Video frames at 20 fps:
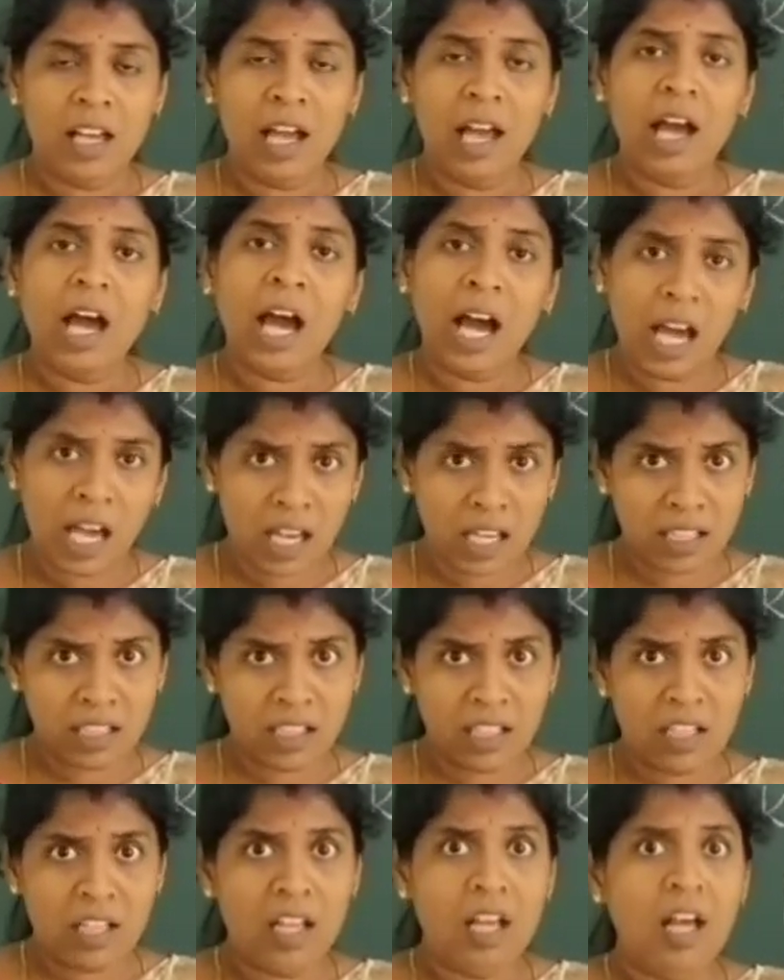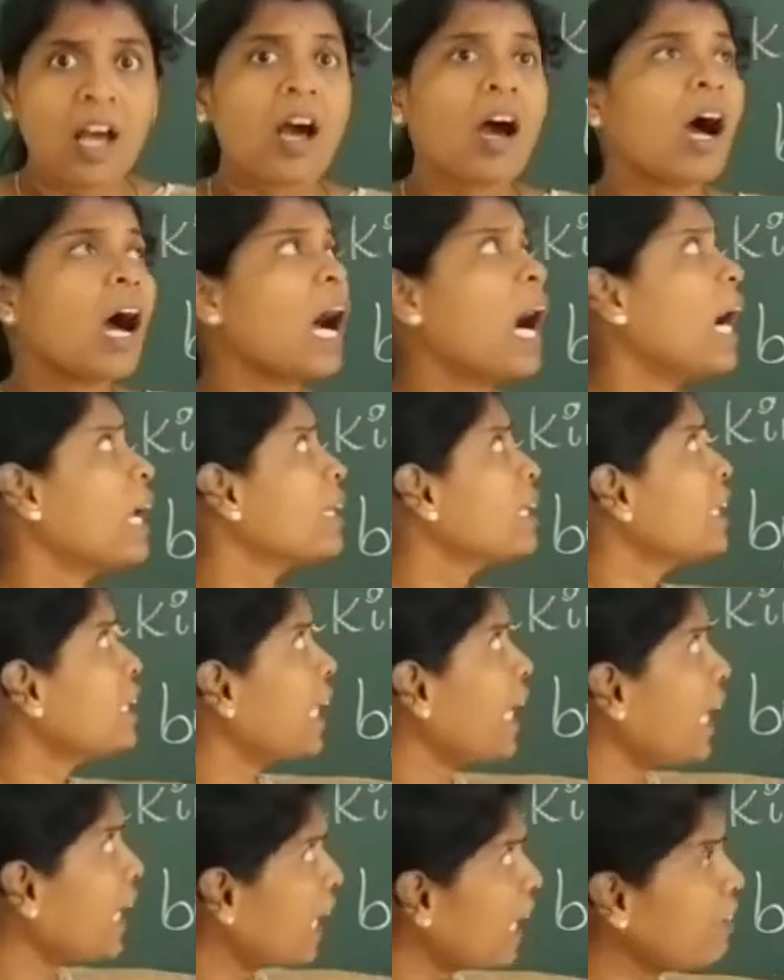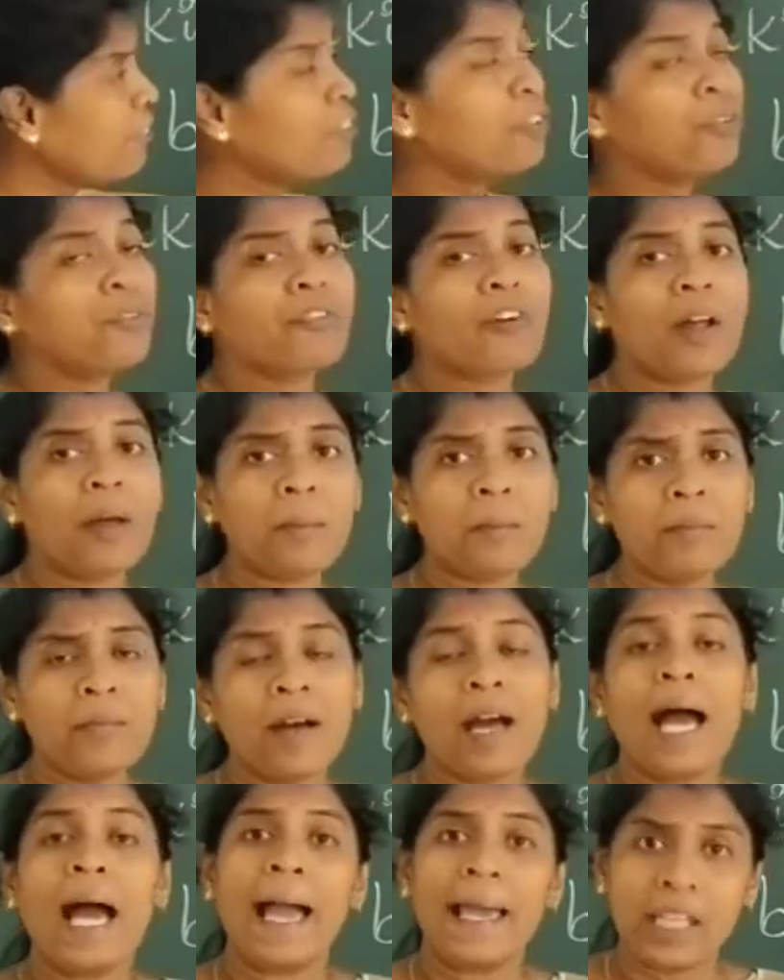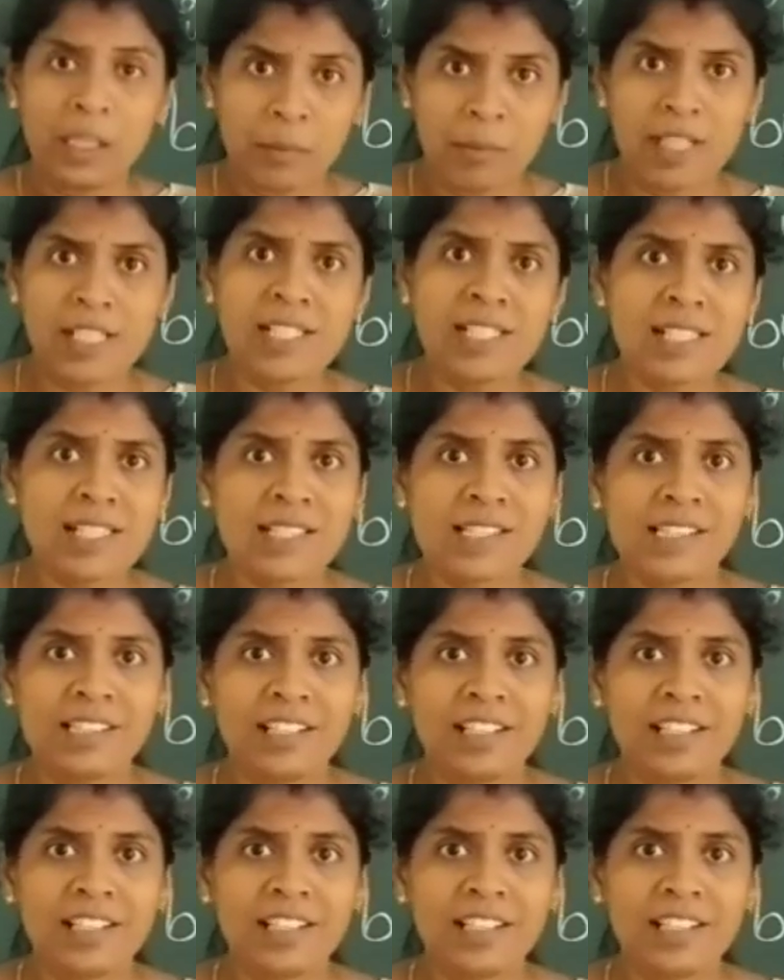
Are they taking food from animals?